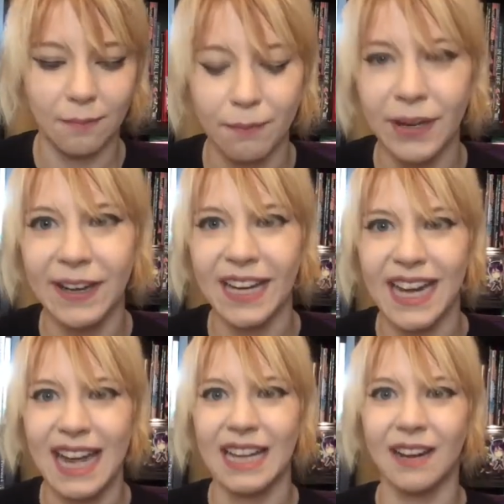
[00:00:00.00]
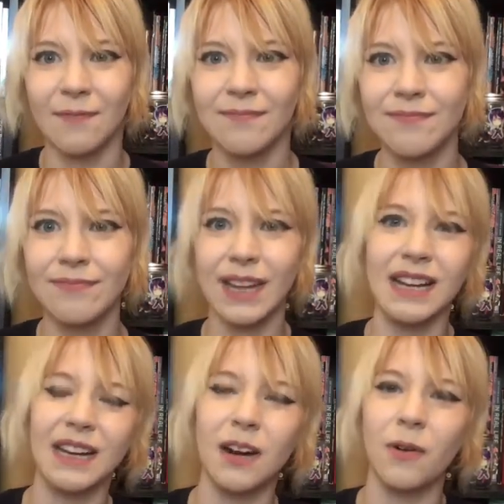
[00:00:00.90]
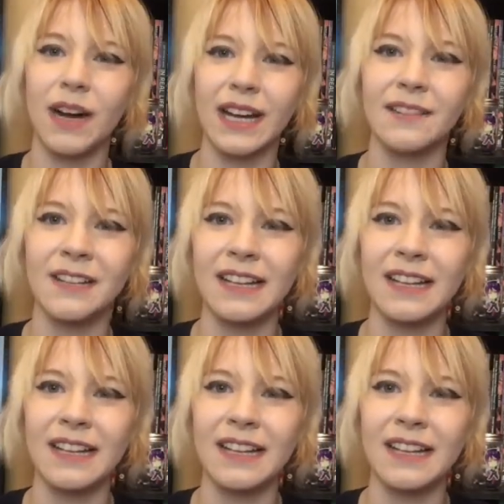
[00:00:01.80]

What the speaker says: But hey, you know what?